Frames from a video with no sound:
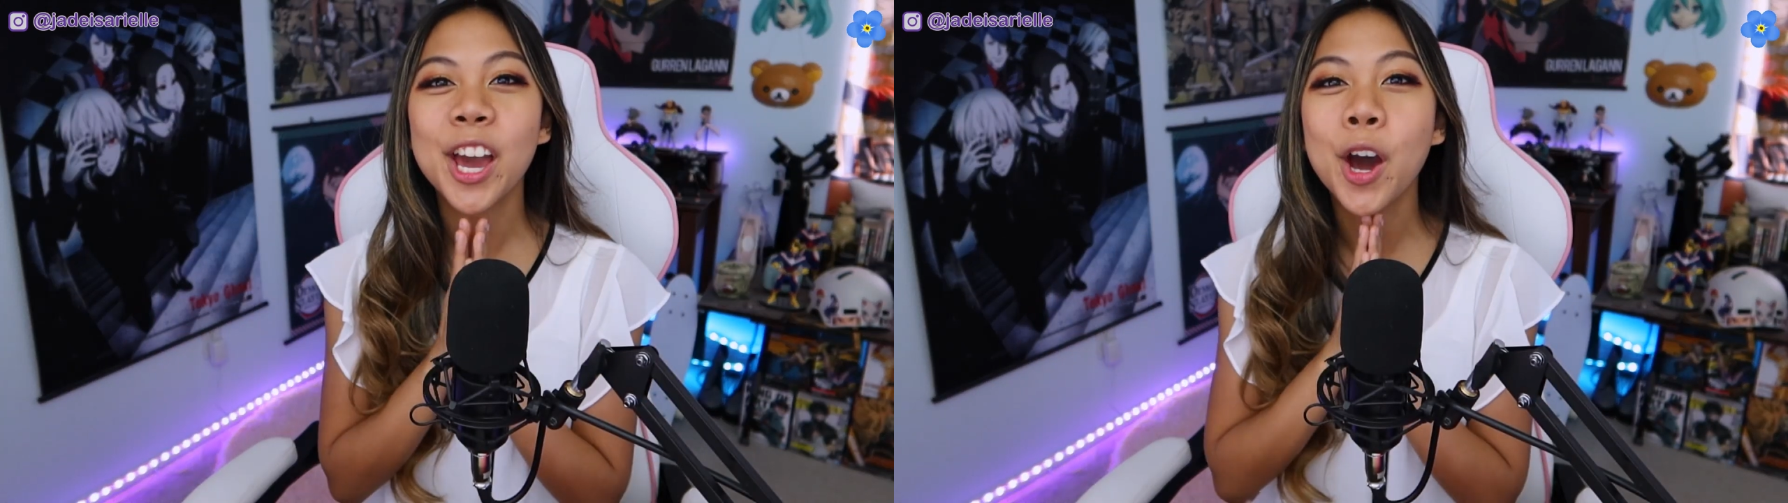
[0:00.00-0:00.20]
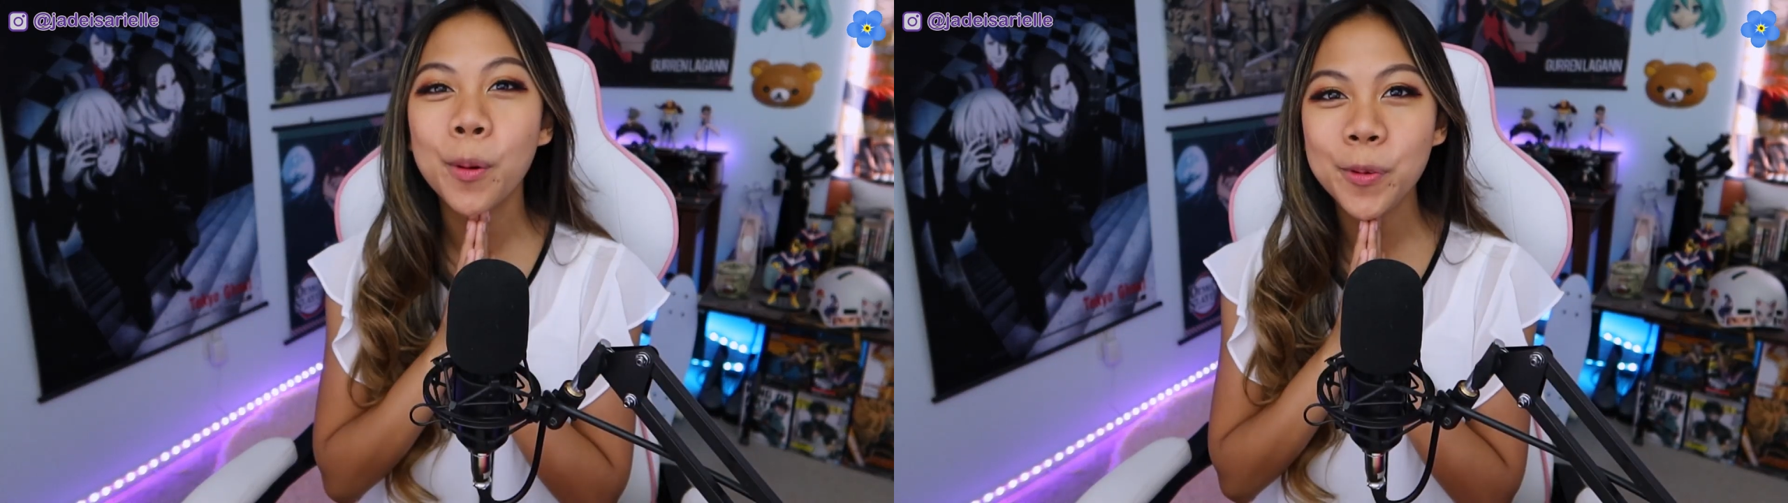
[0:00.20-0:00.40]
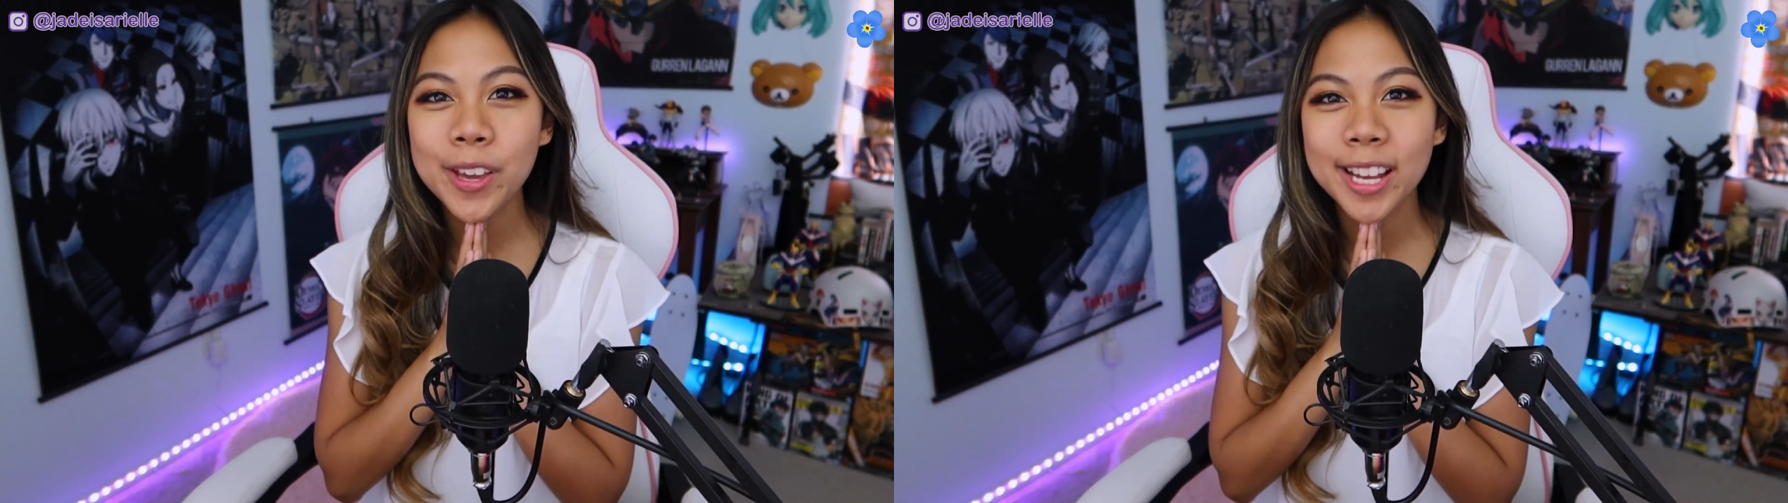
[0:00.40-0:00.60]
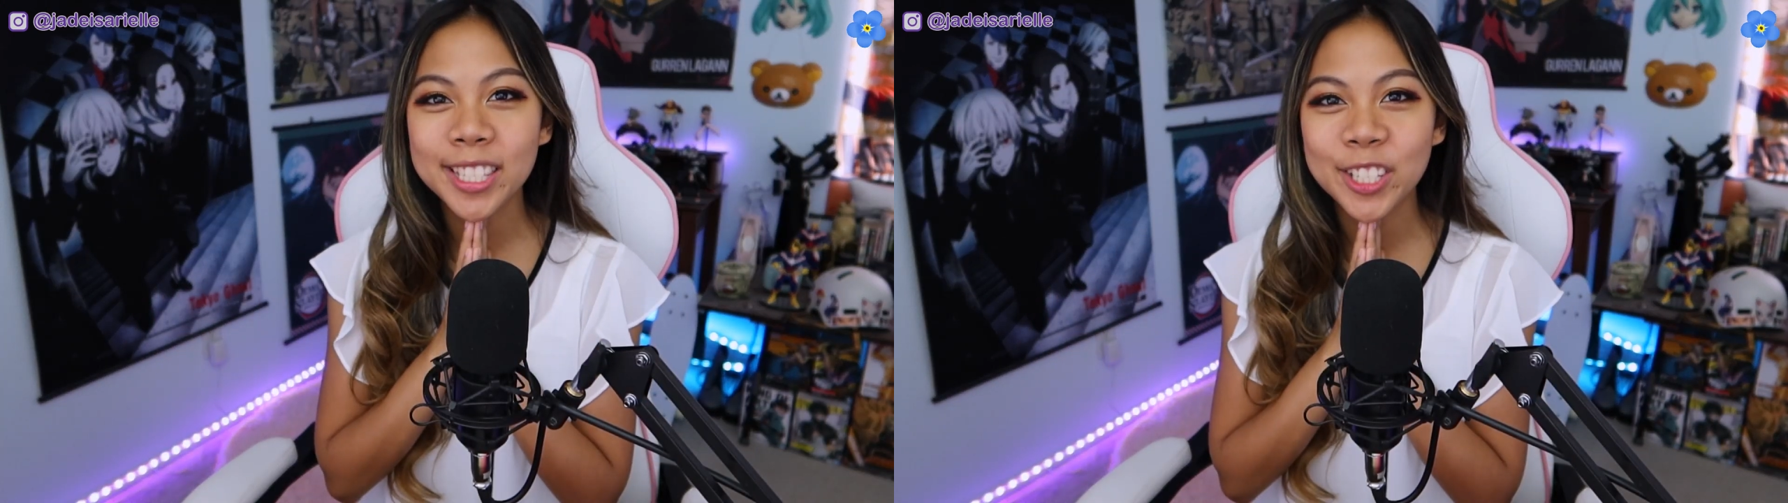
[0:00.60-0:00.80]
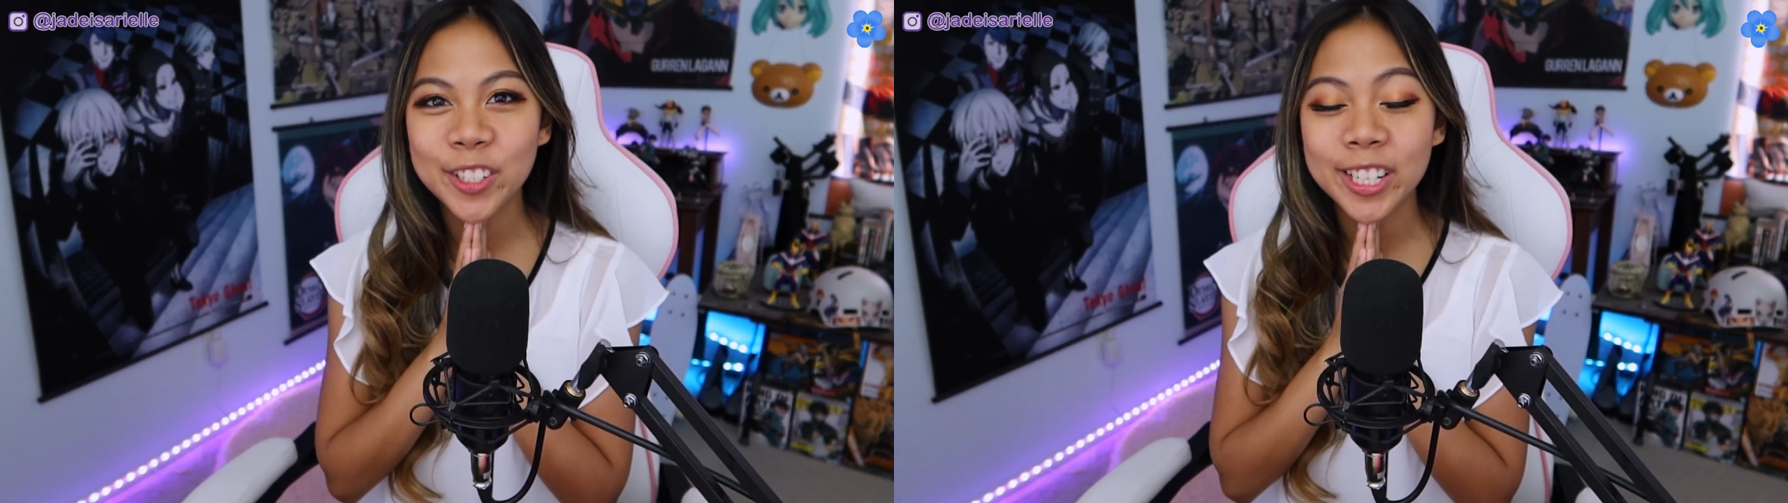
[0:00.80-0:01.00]
I hope you guys
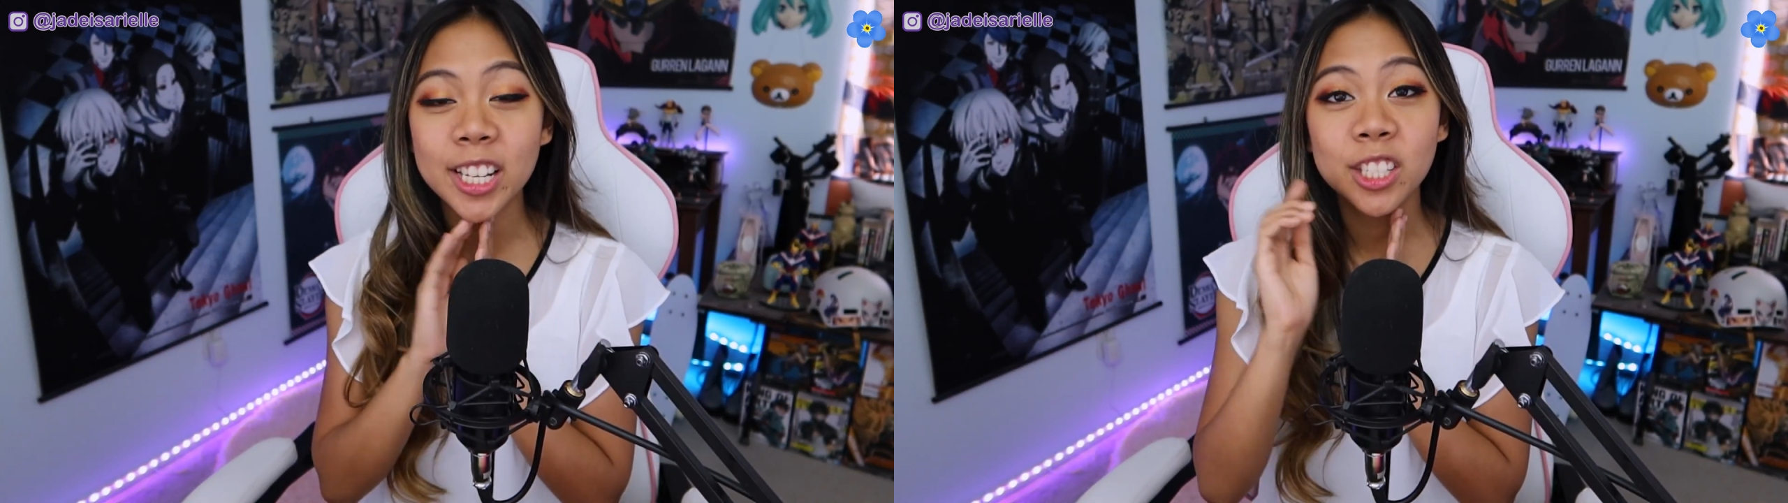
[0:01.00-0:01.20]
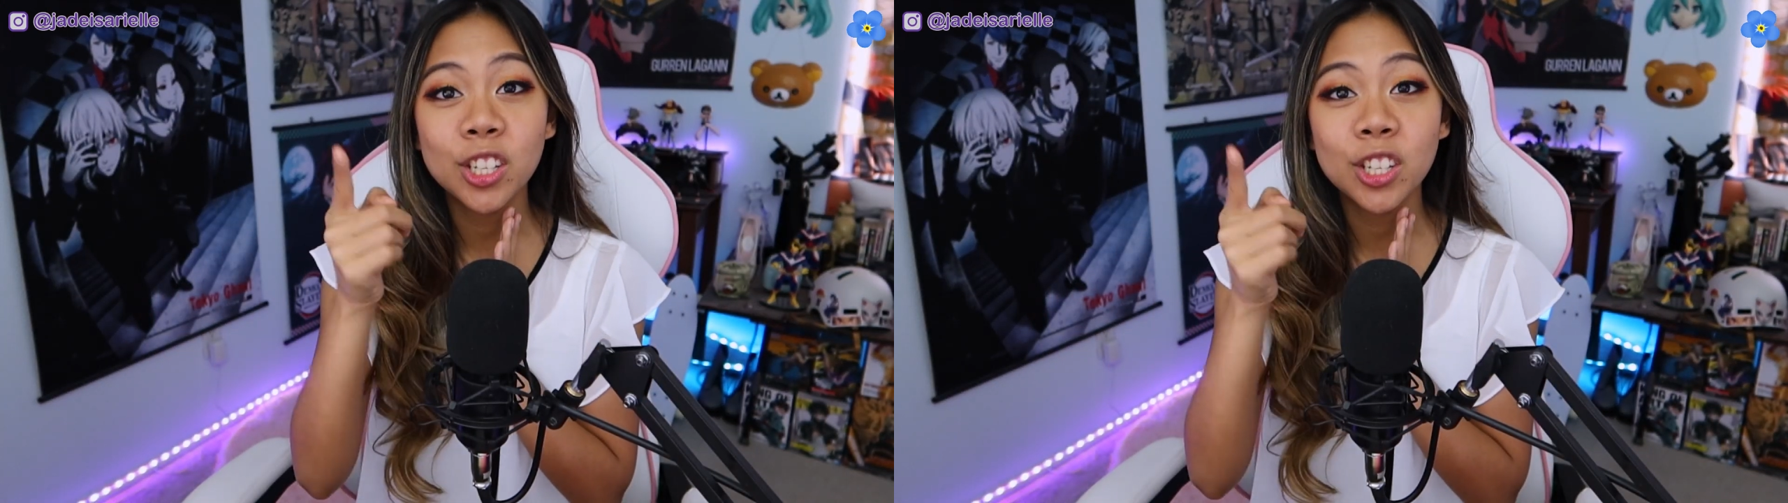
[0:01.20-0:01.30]
enjoyed it.